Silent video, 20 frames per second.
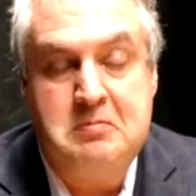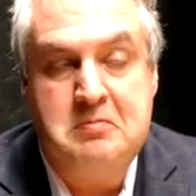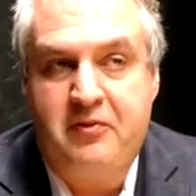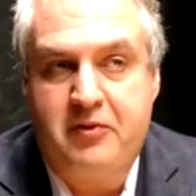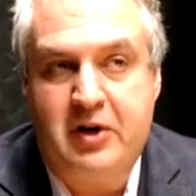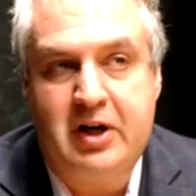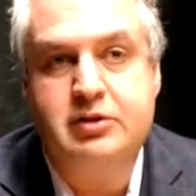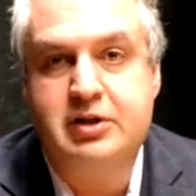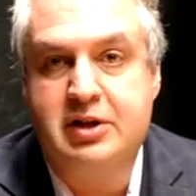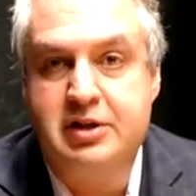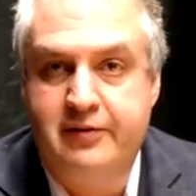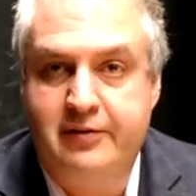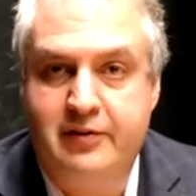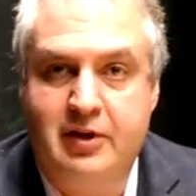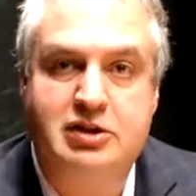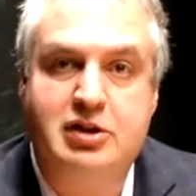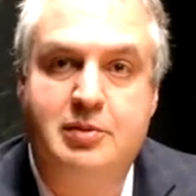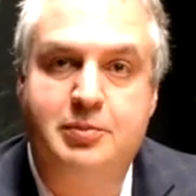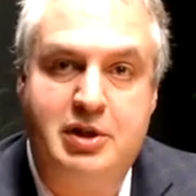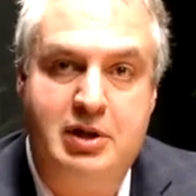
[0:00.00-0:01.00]
frankly
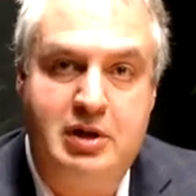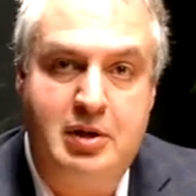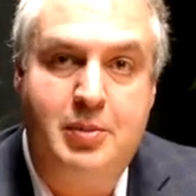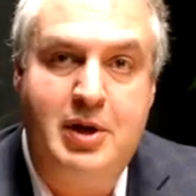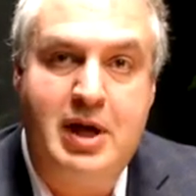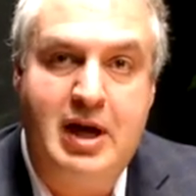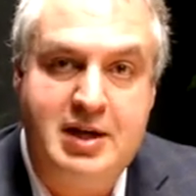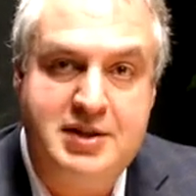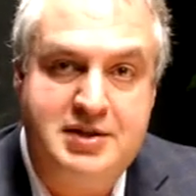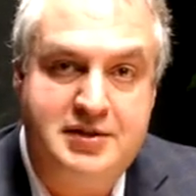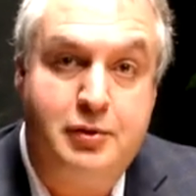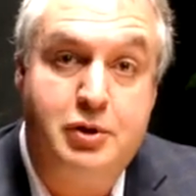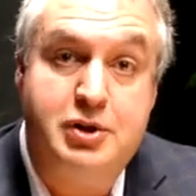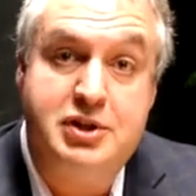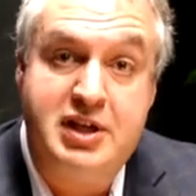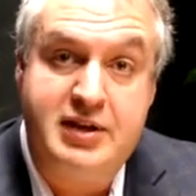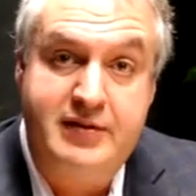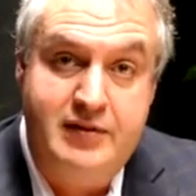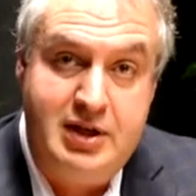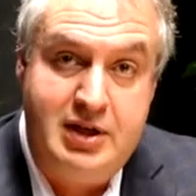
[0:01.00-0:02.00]
developed in the past for
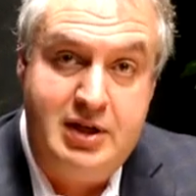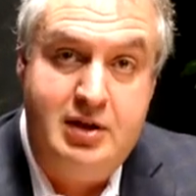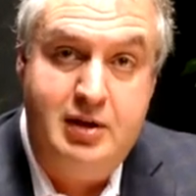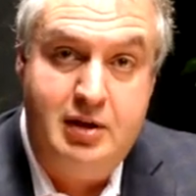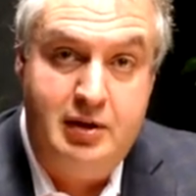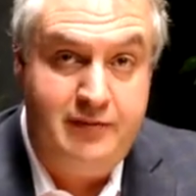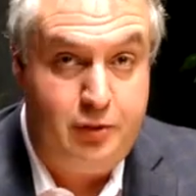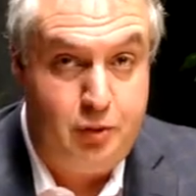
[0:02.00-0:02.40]
TV and